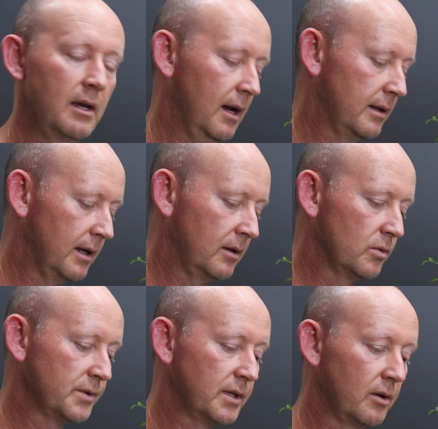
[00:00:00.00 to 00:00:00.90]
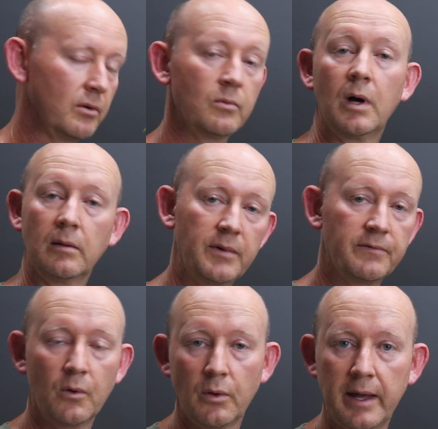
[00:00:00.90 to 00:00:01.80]
And then also, well,
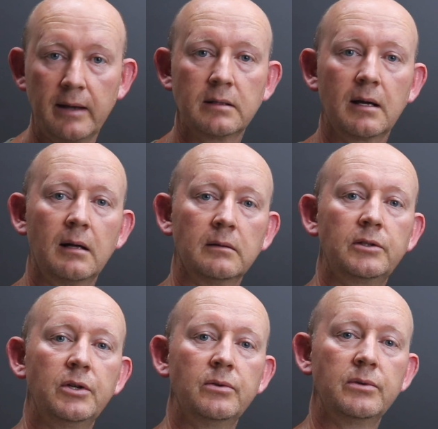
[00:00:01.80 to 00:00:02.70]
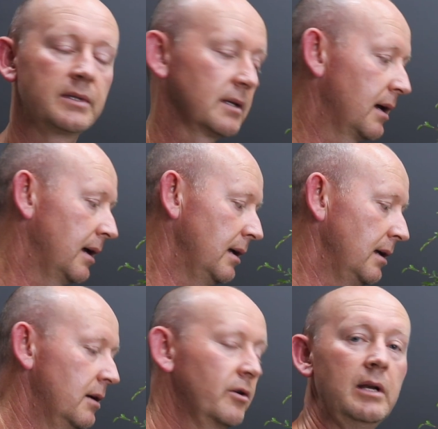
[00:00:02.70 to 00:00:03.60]
before that I'll use
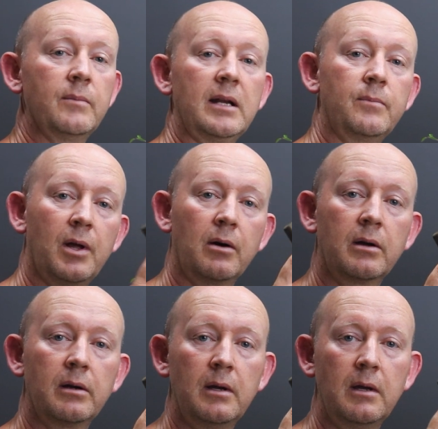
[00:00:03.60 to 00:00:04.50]
a cremate block